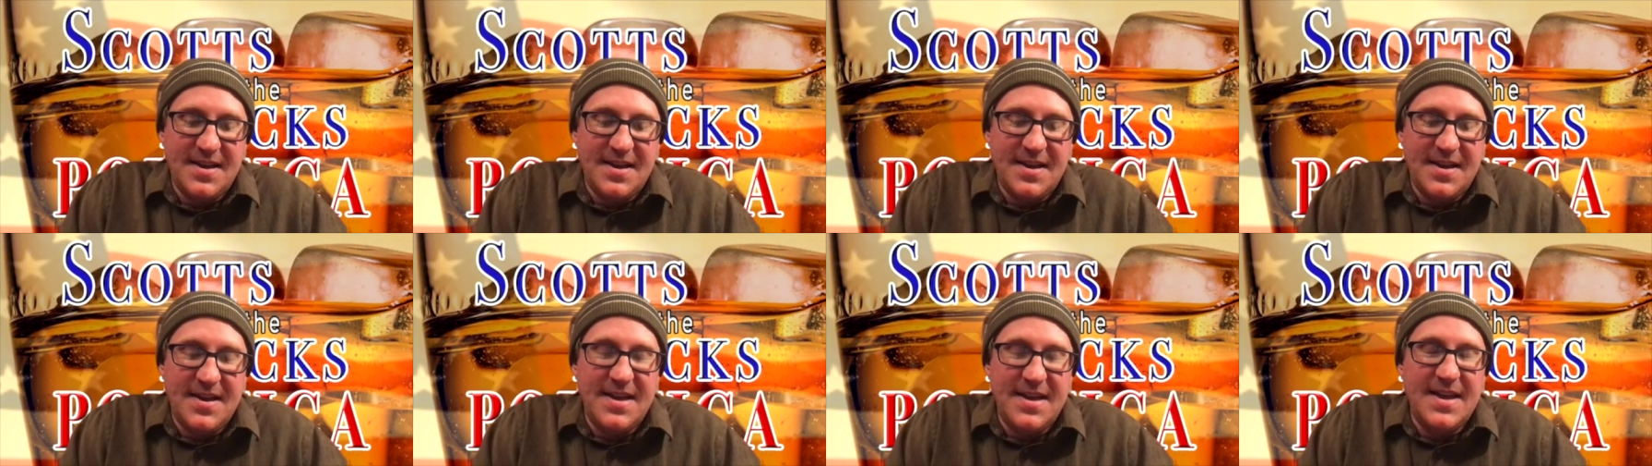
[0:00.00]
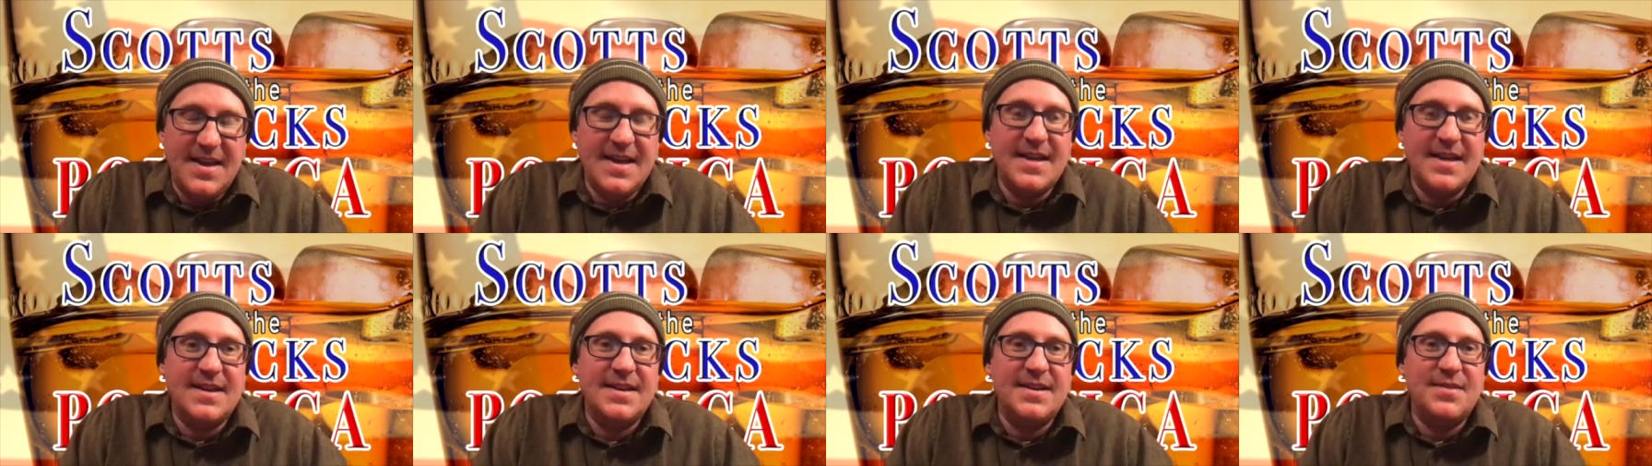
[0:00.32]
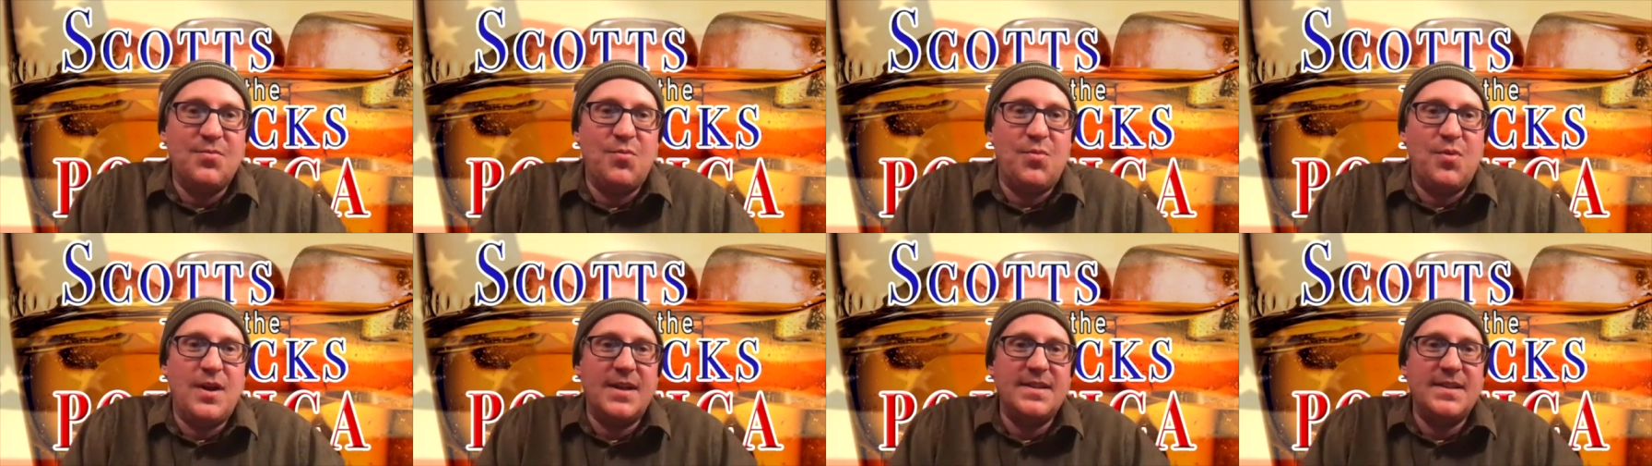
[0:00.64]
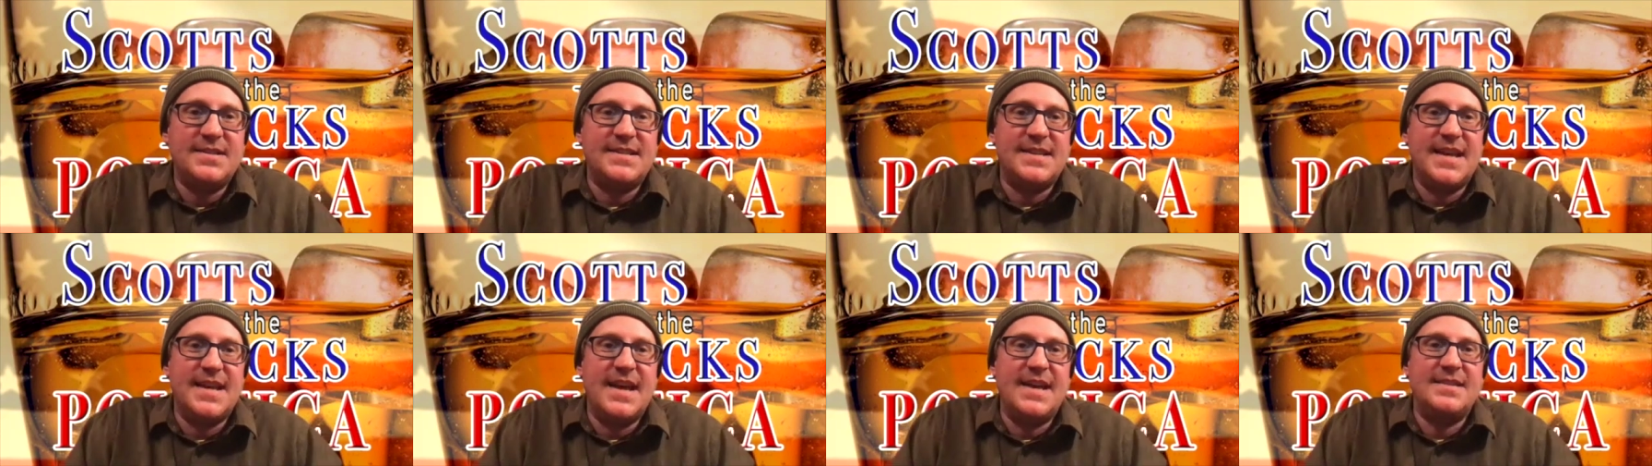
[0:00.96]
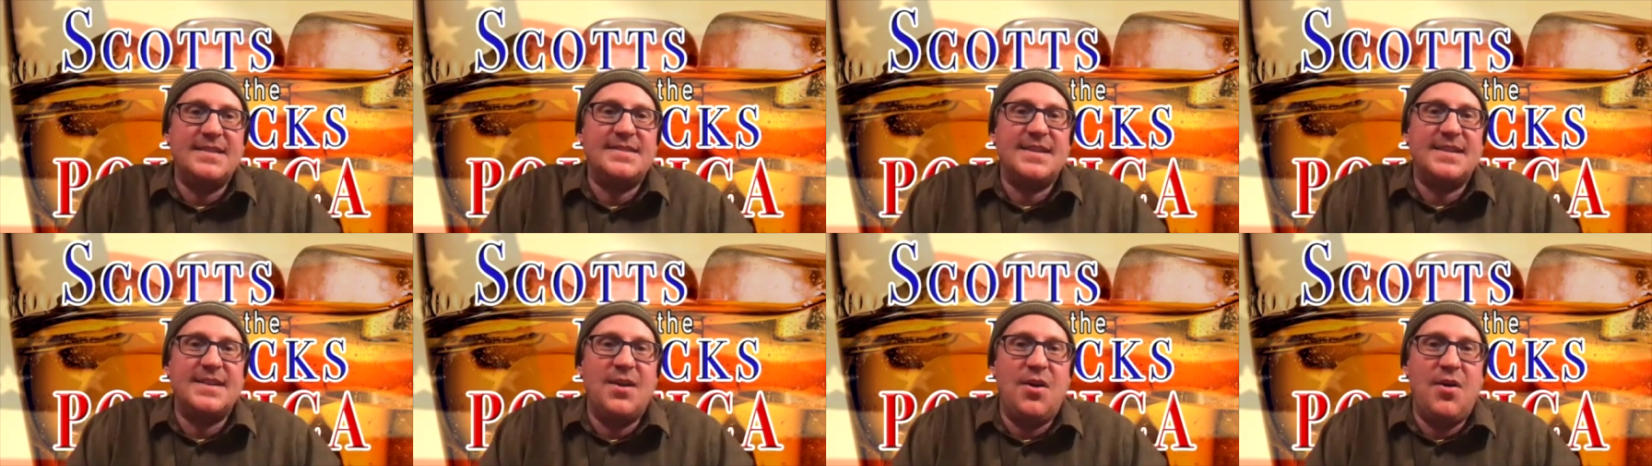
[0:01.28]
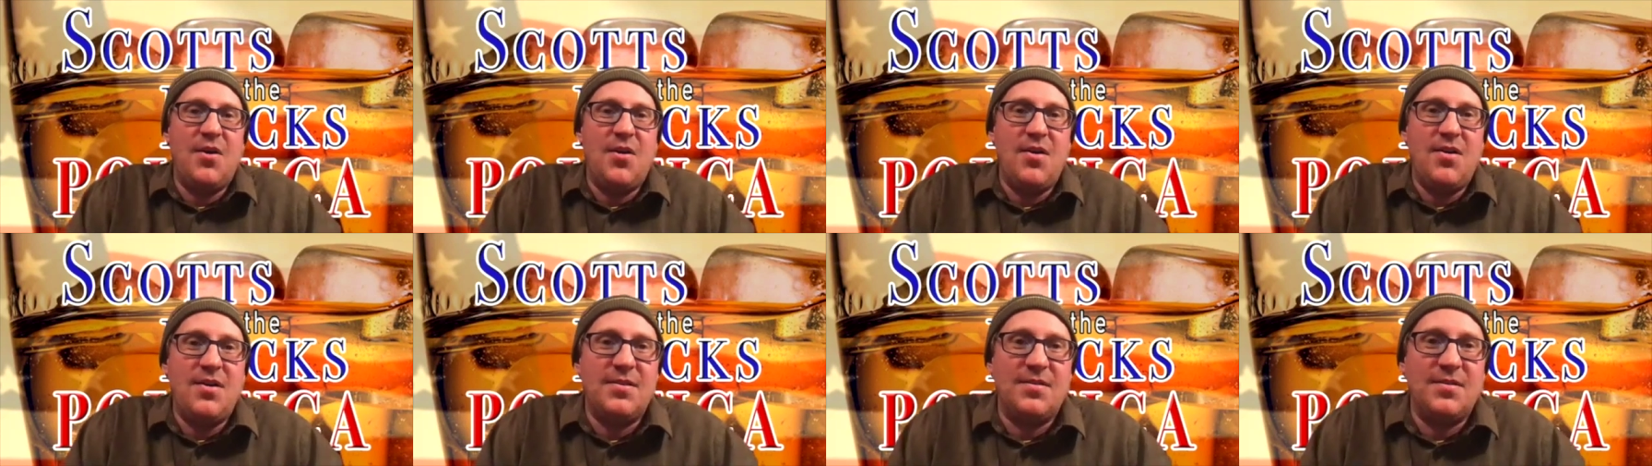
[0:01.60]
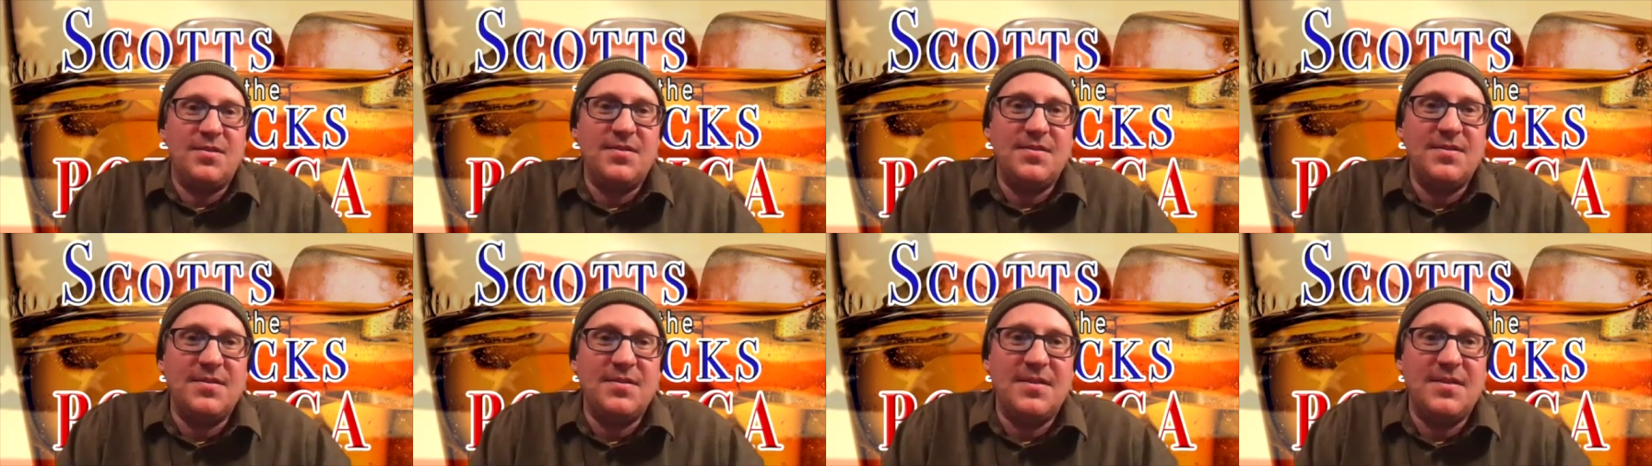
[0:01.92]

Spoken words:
in one sense, an honor